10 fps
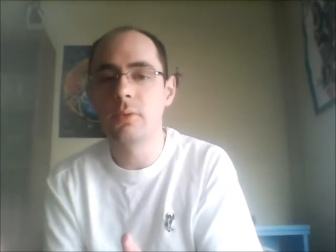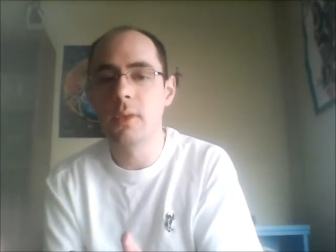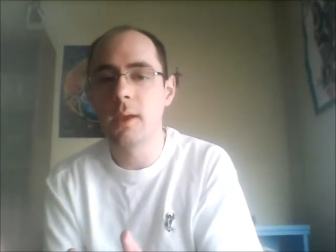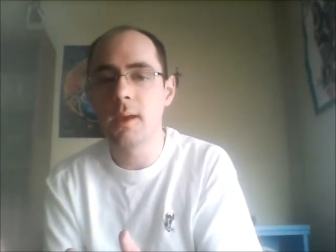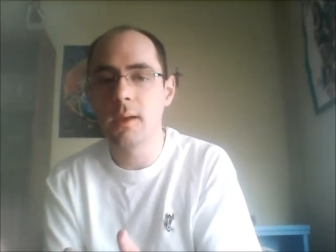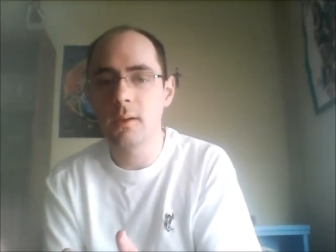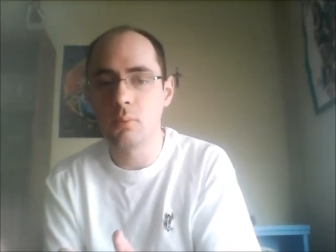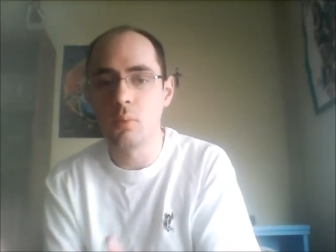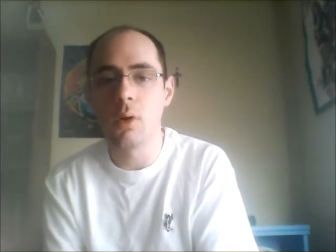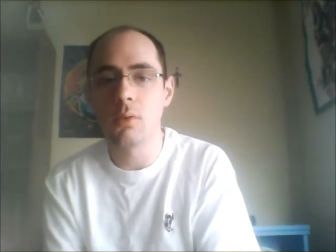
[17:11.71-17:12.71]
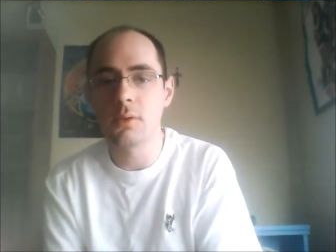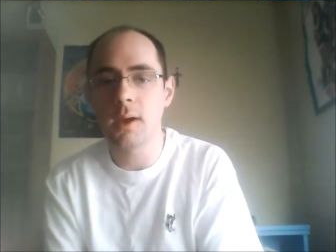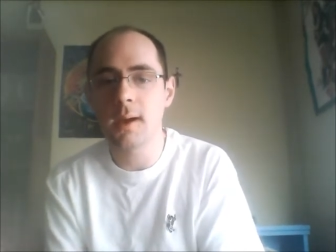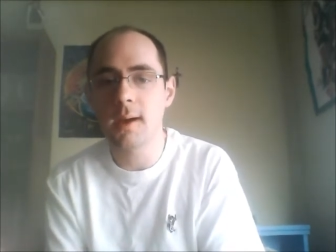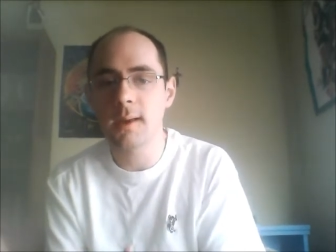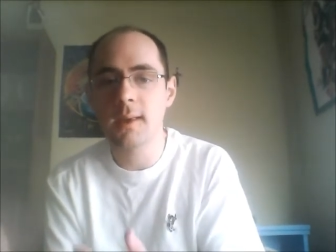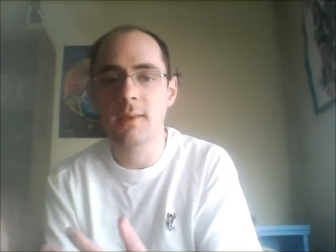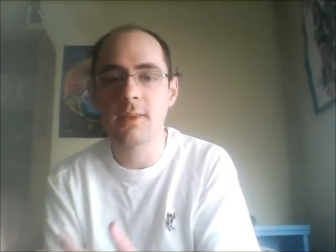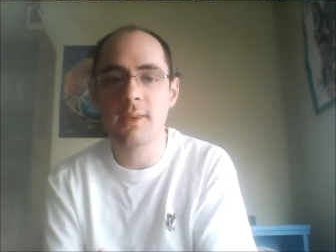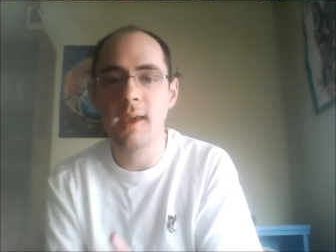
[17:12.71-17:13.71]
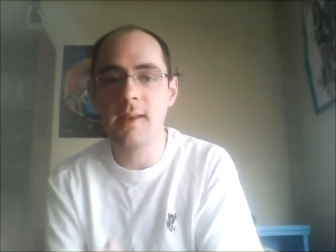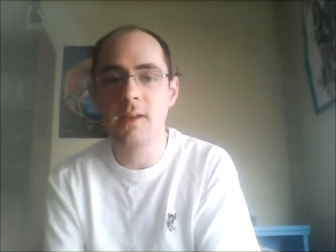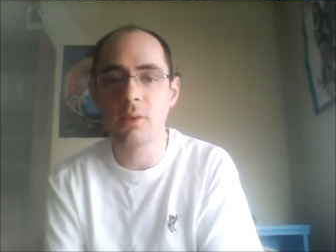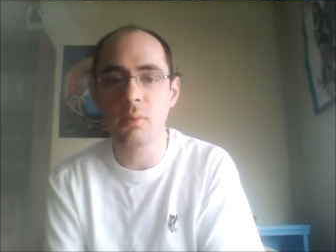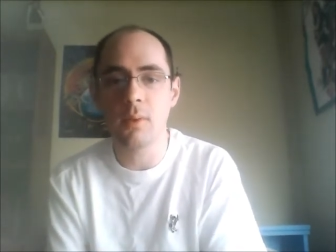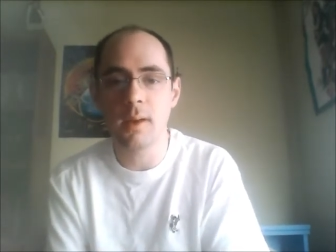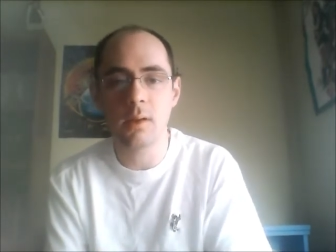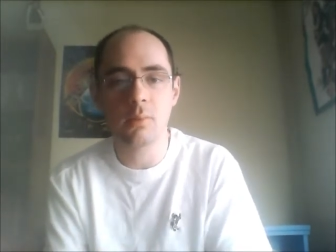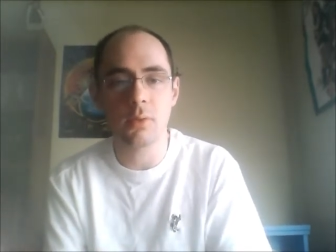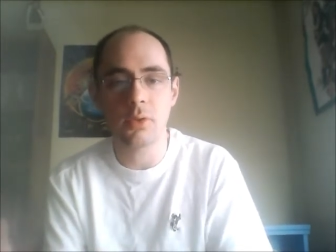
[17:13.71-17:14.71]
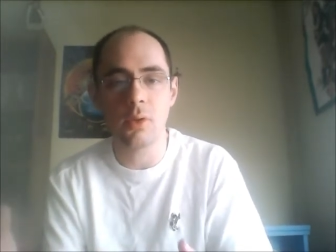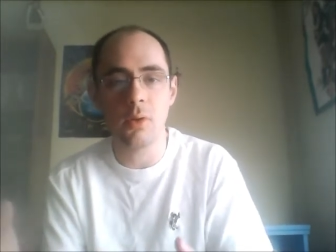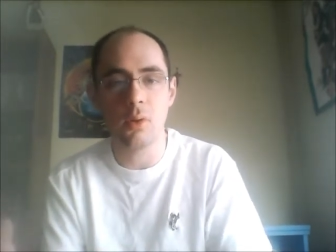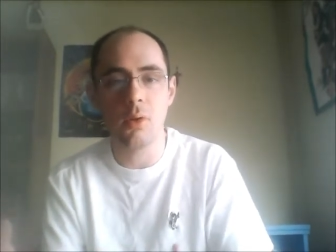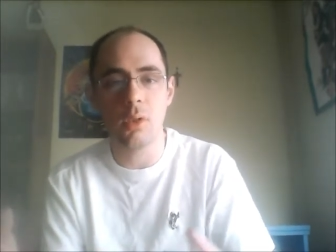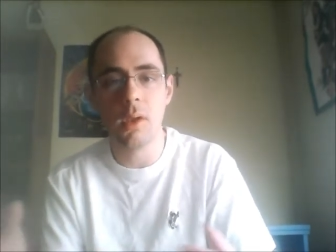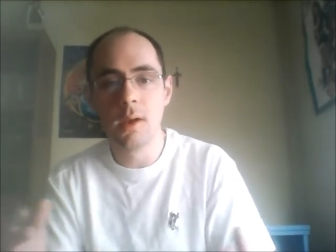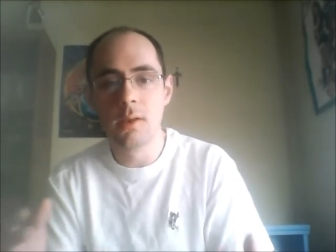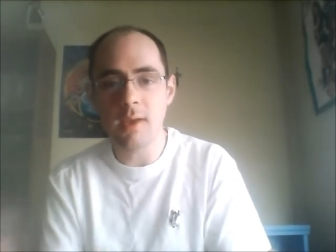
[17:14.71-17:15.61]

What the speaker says: the Road Dogg is saying in the ring with the whole